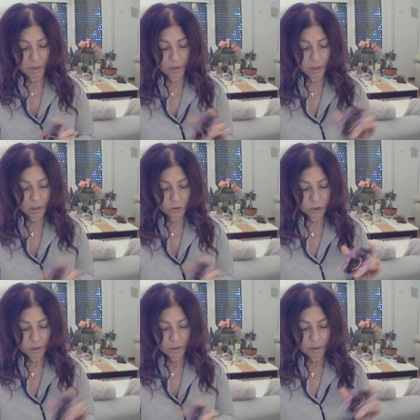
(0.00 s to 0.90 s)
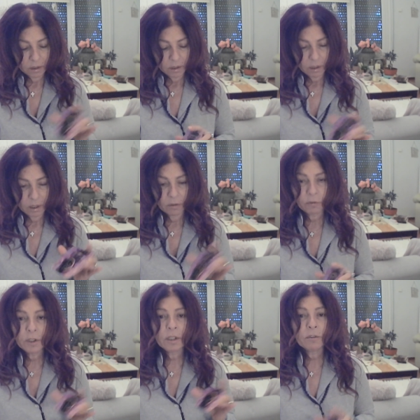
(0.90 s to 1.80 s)
marriage. I
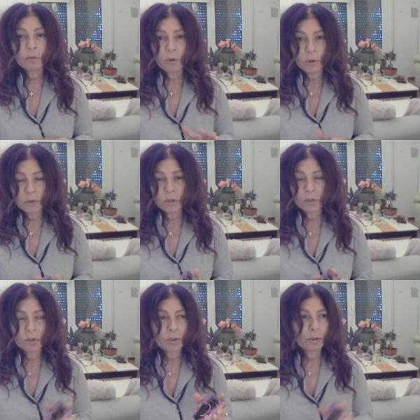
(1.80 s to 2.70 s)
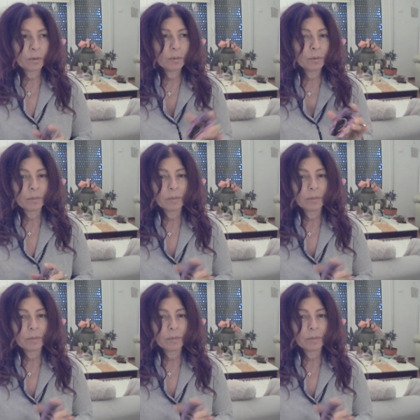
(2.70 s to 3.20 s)
feel it forces you